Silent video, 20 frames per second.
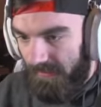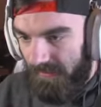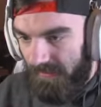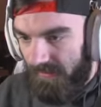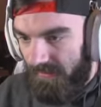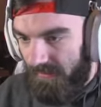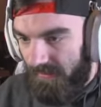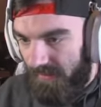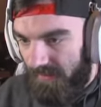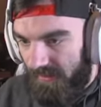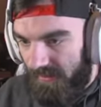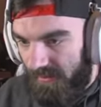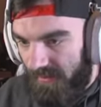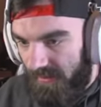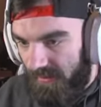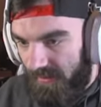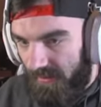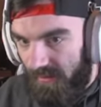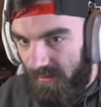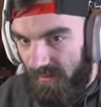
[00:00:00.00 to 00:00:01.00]

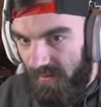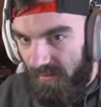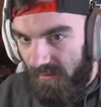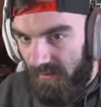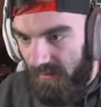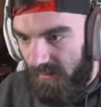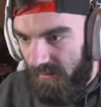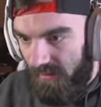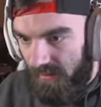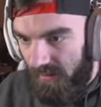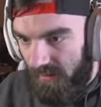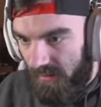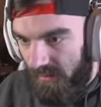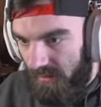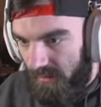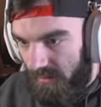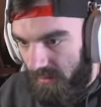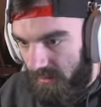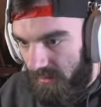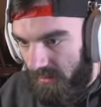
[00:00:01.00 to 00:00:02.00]

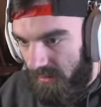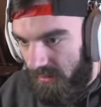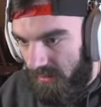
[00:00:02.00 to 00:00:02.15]
Nobody speaks.